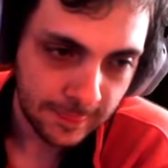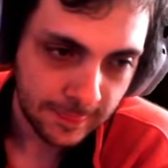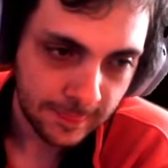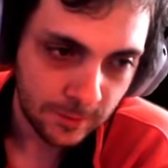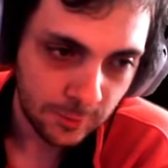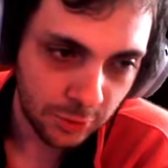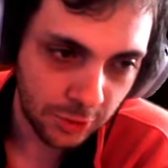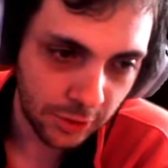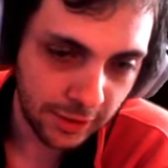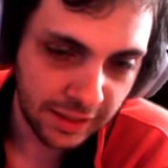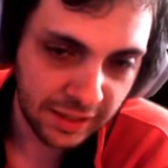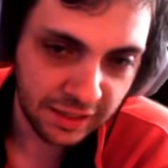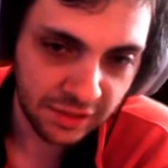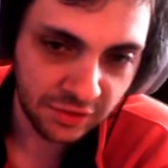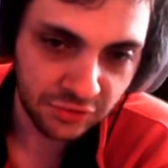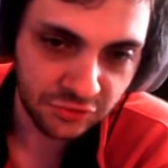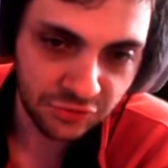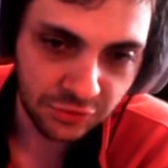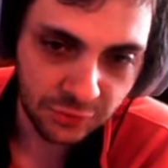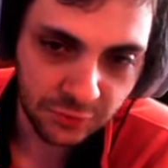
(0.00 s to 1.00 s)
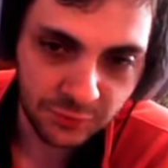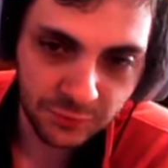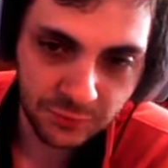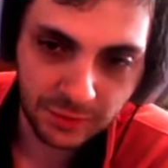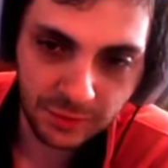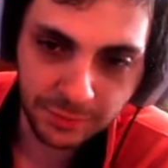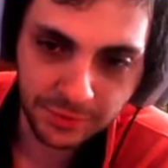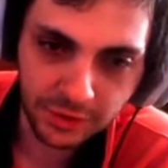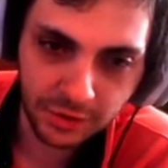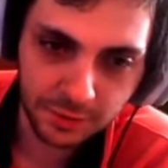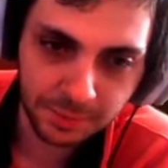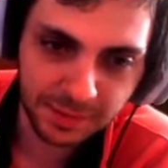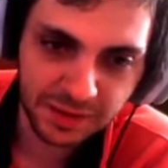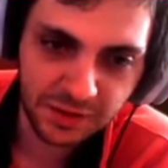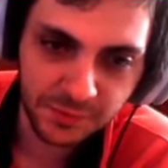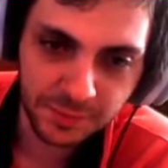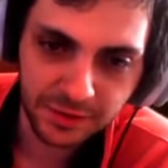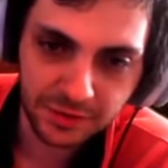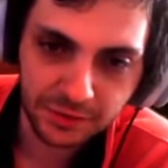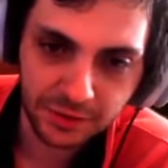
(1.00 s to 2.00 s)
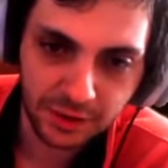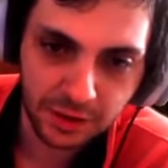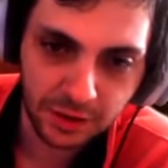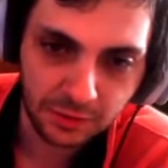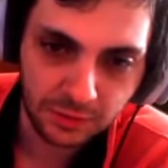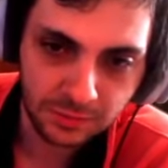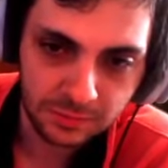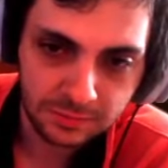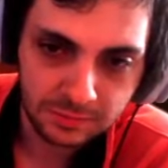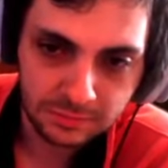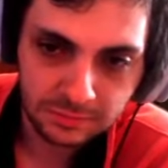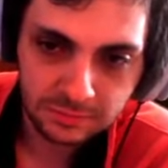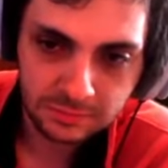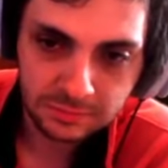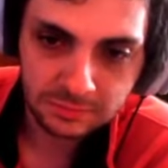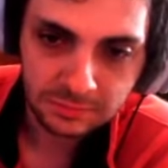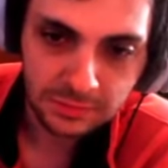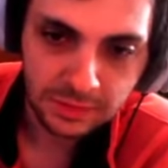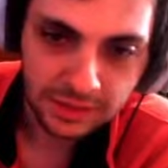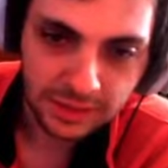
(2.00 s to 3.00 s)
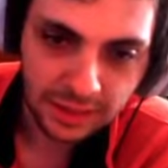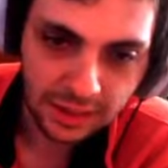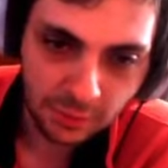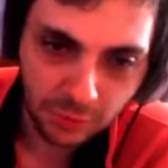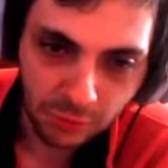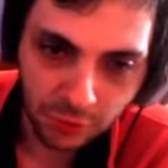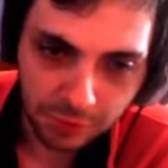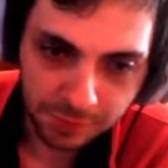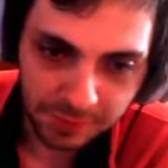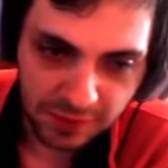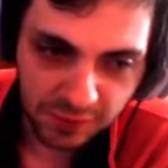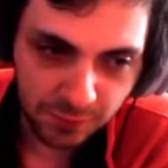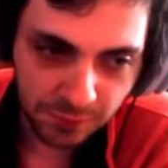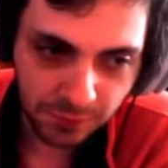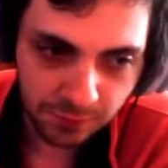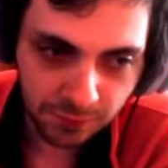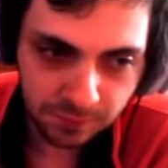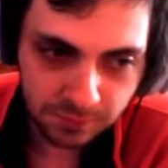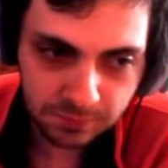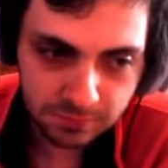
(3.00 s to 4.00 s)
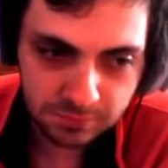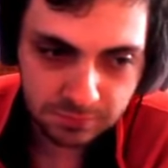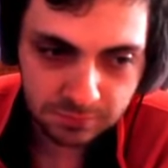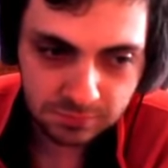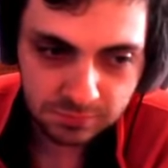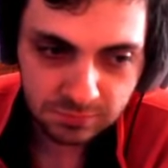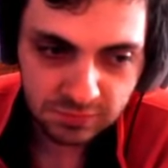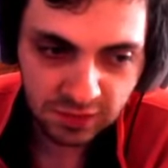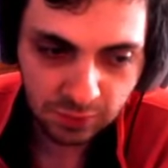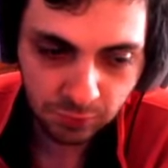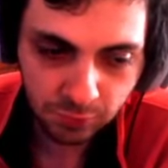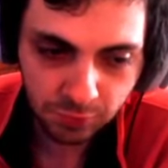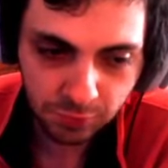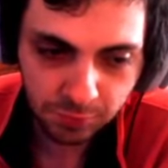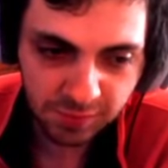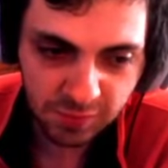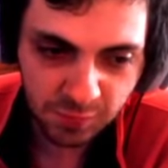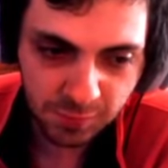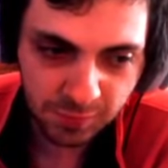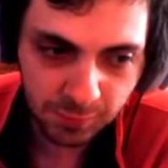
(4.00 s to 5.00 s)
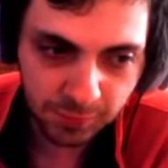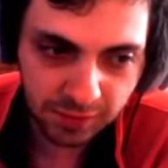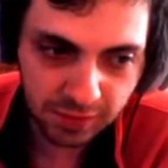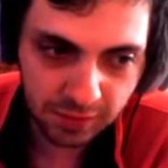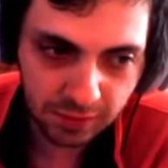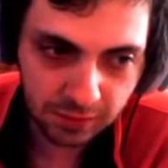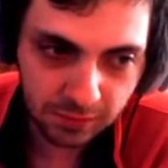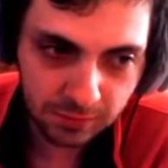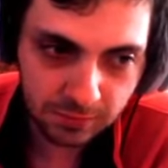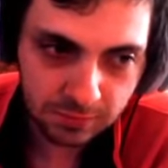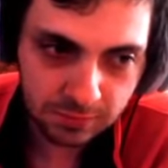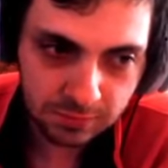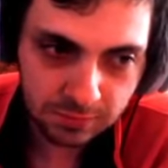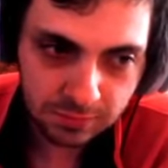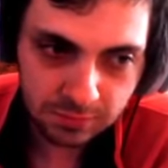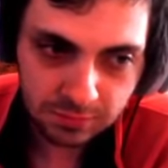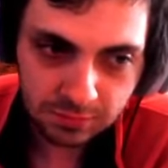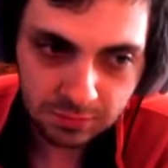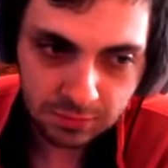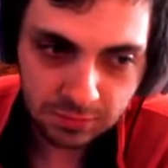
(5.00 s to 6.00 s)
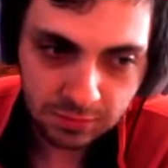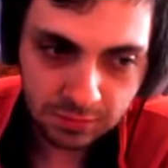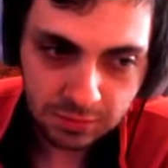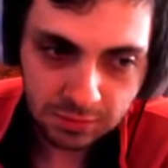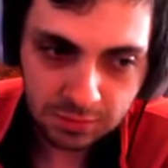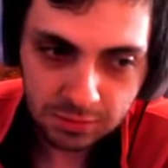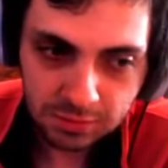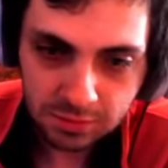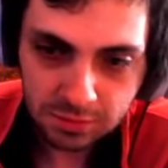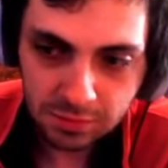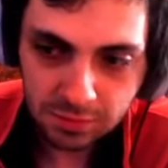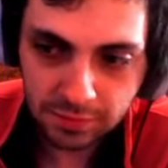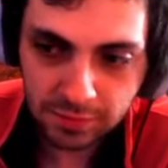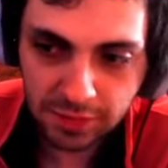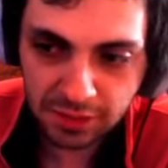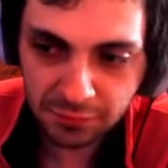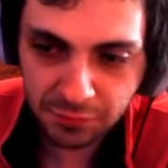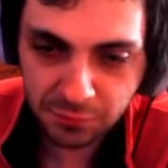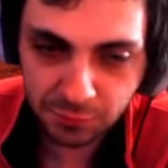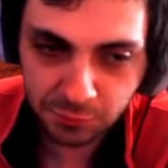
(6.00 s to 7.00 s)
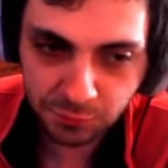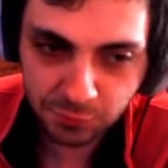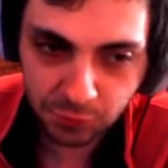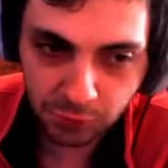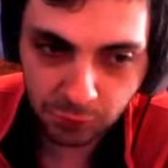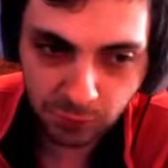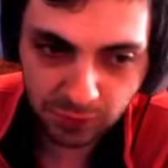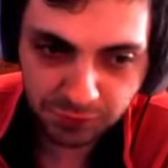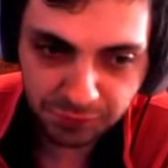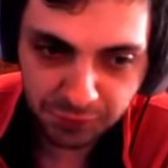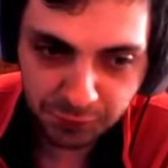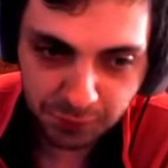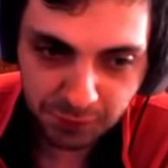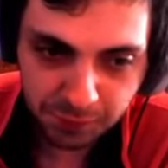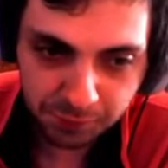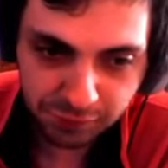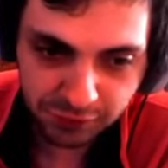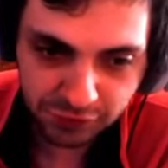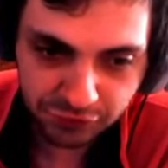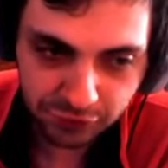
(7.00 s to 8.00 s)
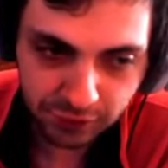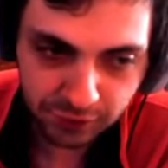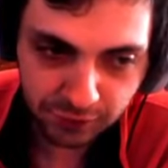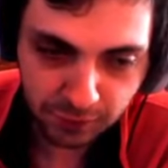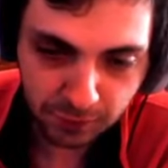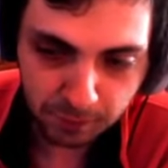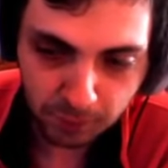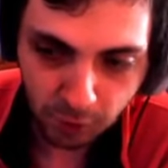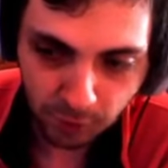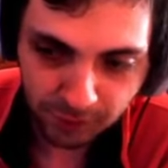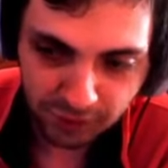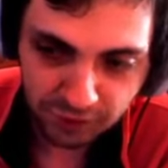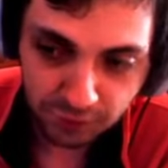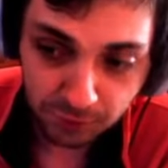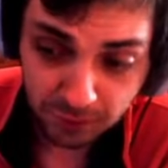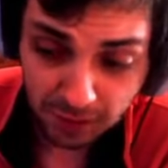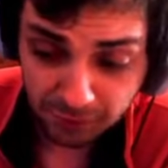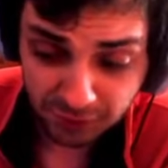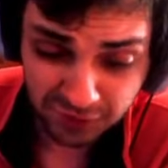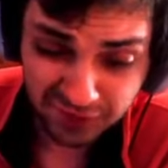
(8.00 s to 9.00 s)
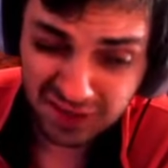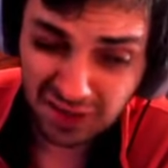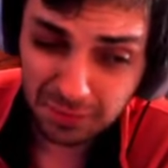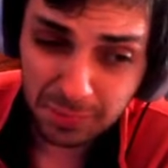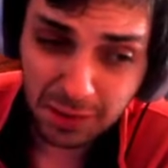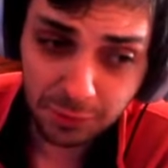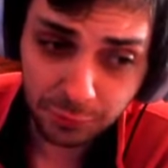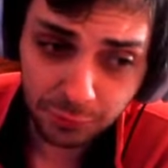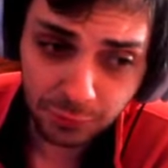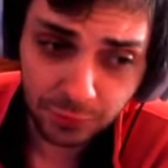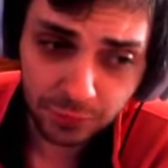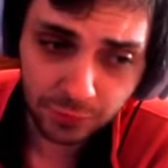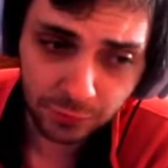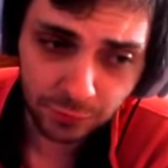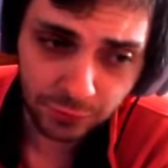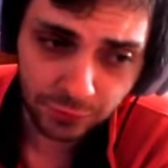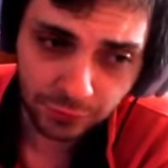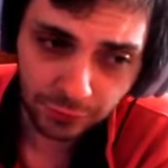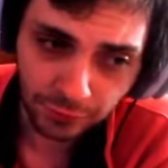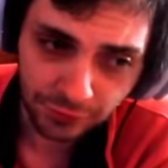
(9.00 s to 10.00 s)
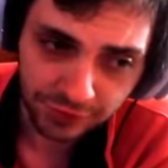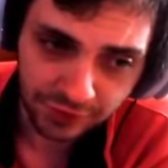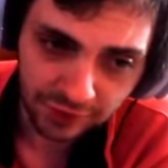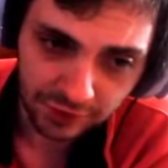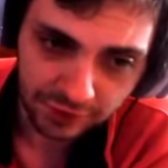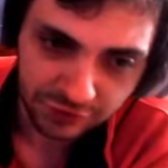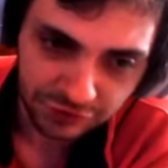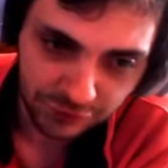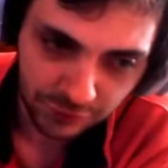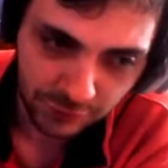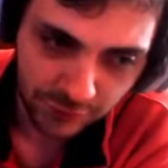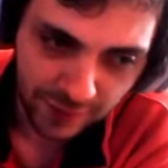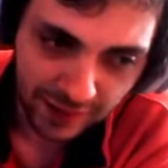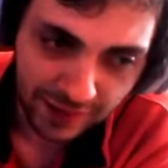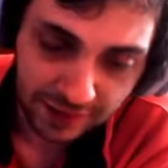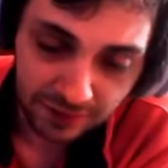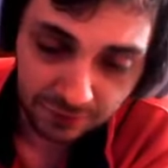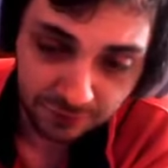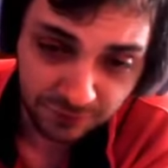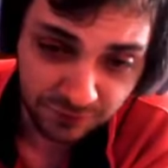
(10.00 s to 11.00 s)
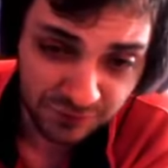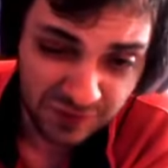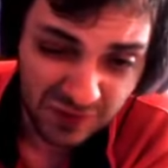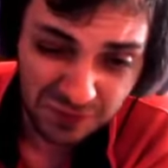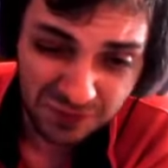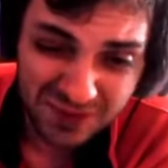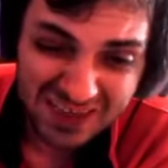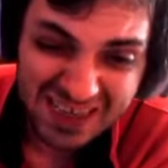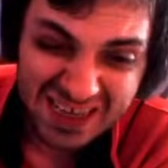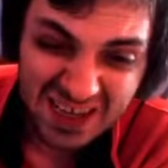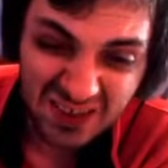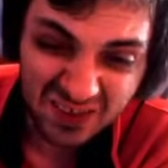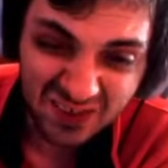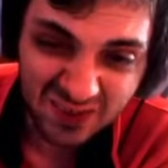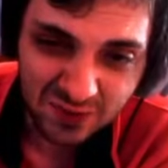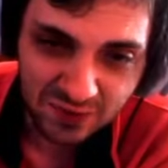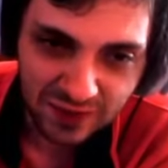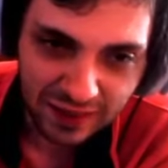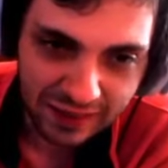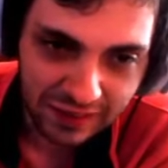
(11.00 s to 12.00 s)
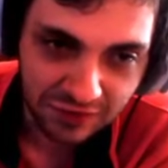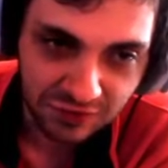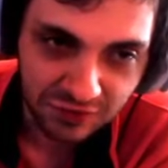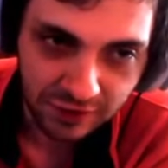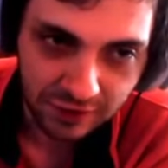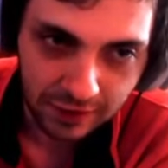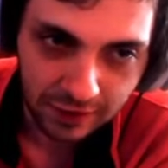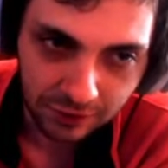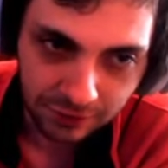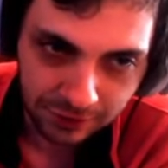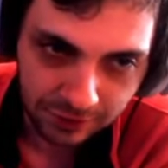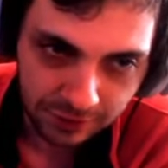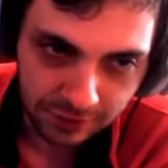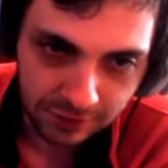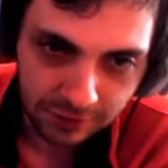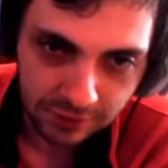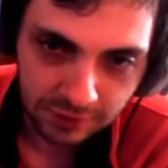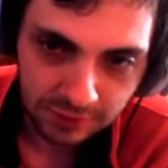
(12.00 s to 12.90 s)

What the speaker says: We'll go ahead and just... Do I want to hook basement or no? We'll hook basement. Yeah, we'll hook basement. Why not? Lots of good 1v3 pressure at the moment. Remember, DMS still to clinch us that 50-second denial here.